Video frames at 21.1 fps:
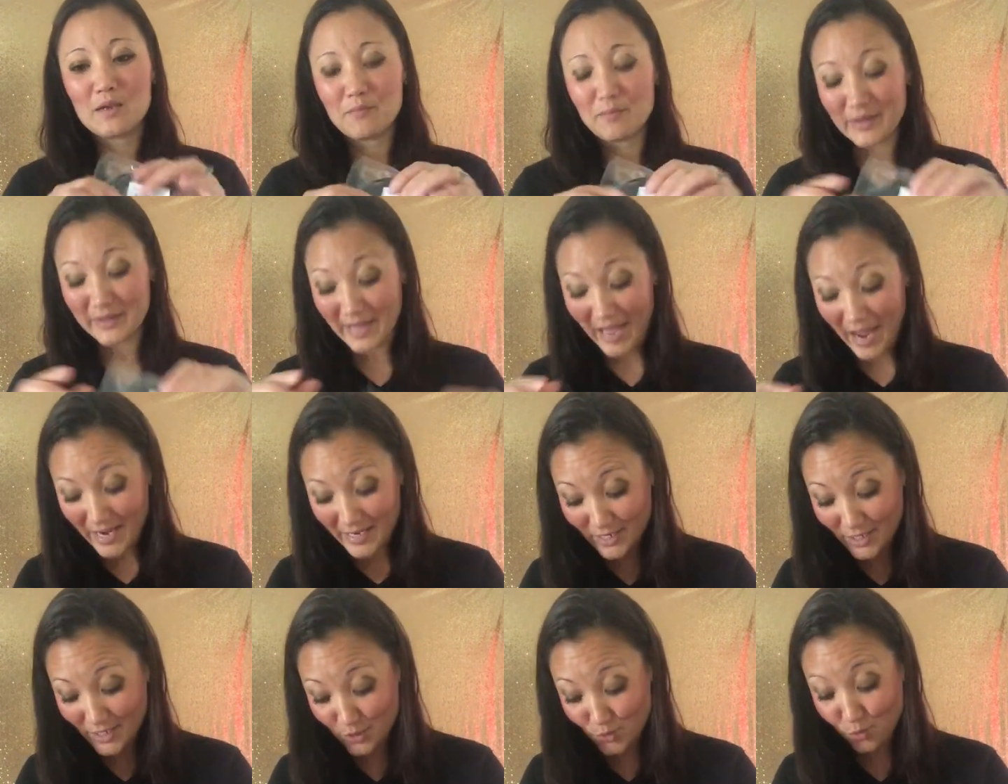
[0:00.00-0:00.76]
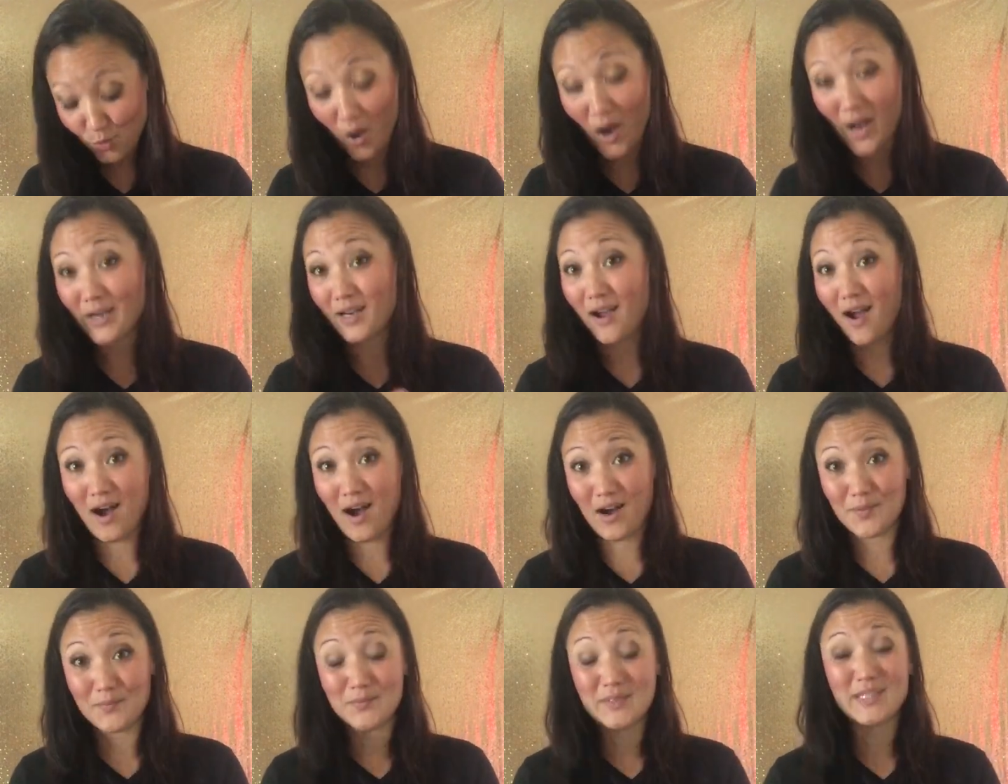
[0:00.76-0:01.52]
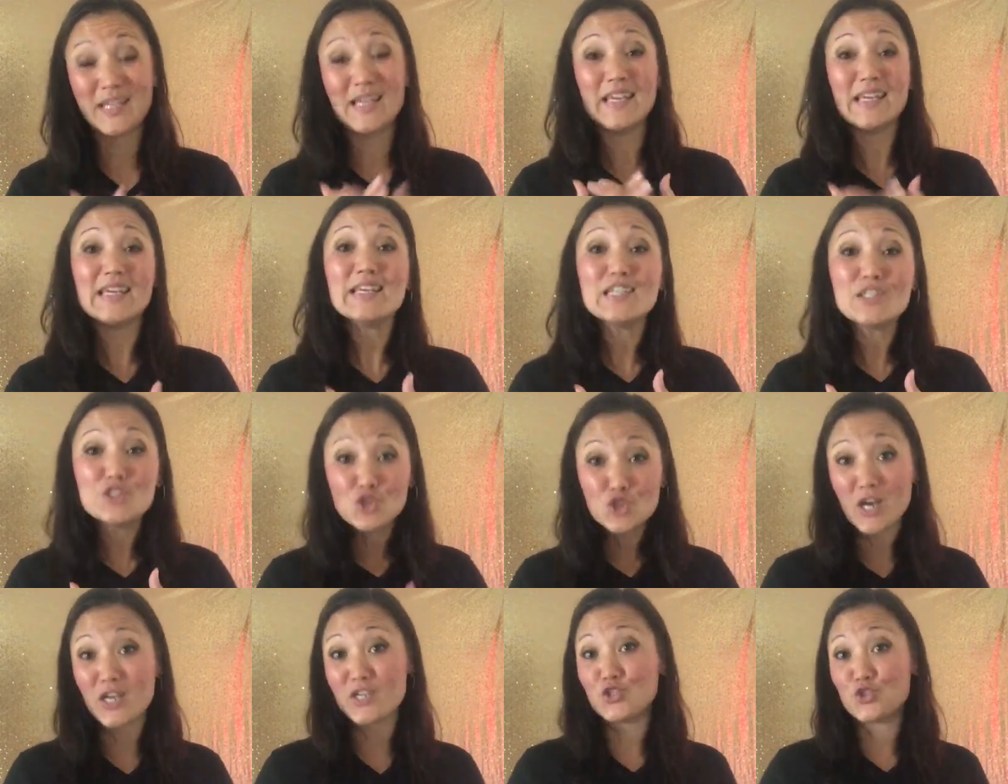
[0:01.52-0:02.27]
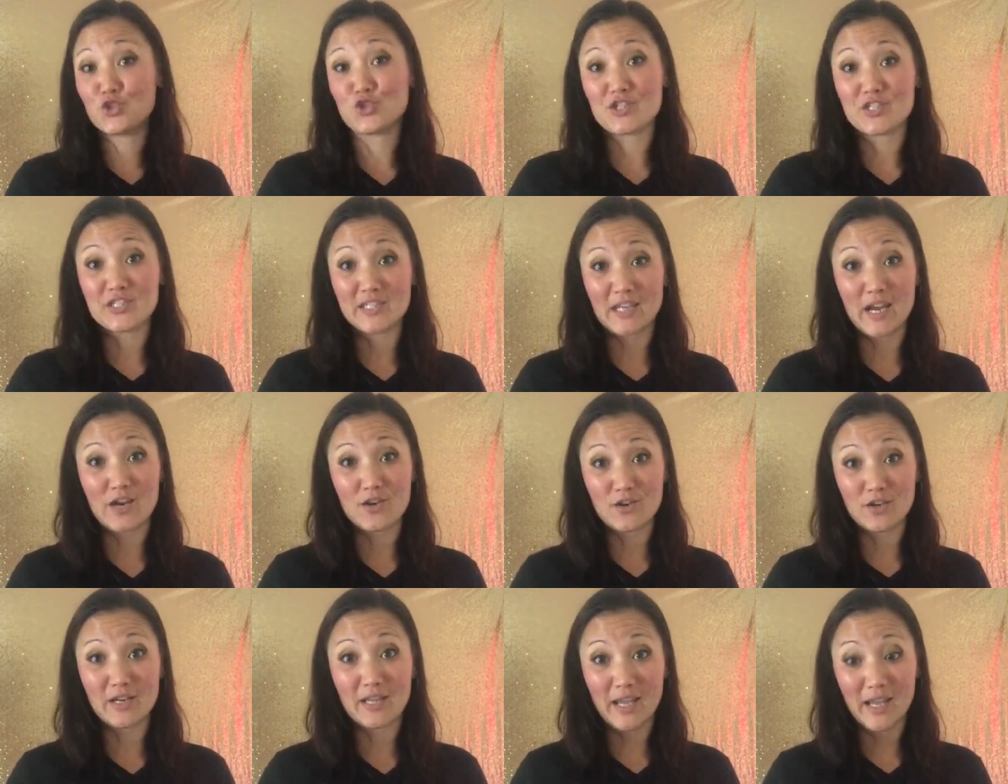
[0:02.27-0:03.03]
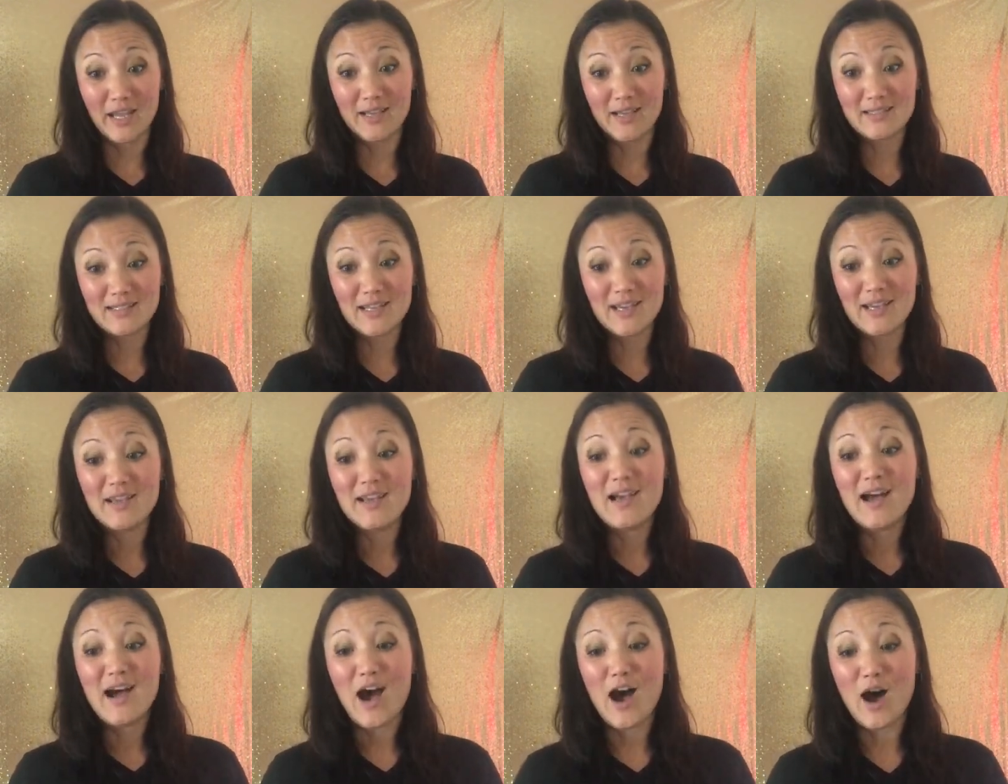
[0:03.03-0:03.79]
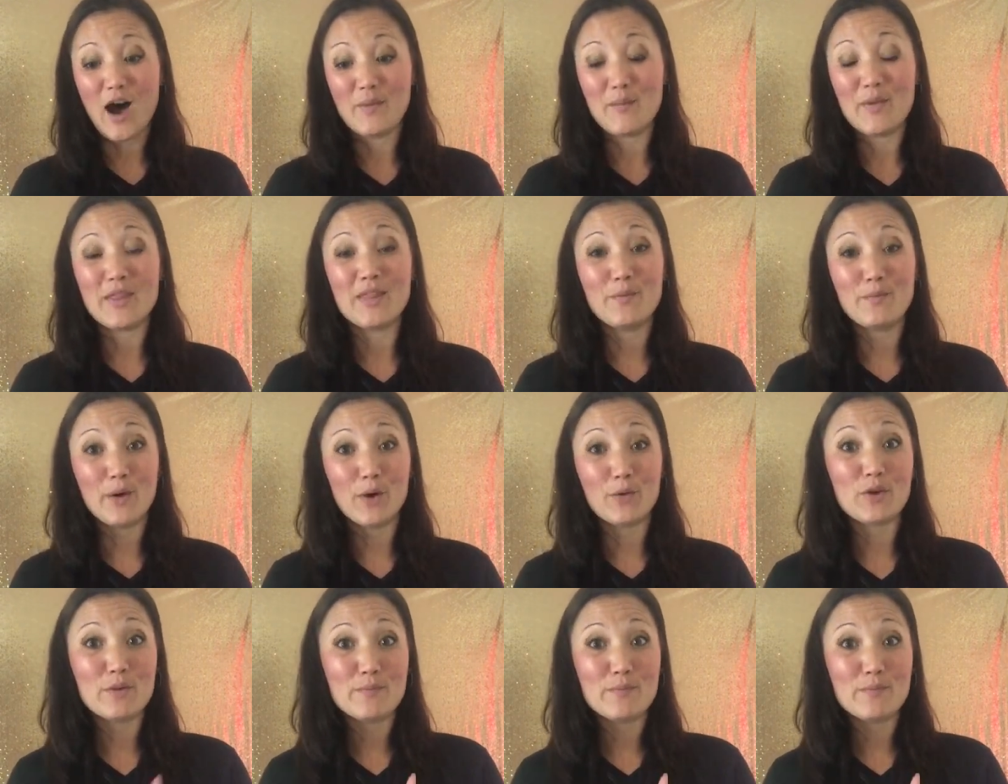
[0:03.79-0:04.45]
but that is what comes in just your standard kit. But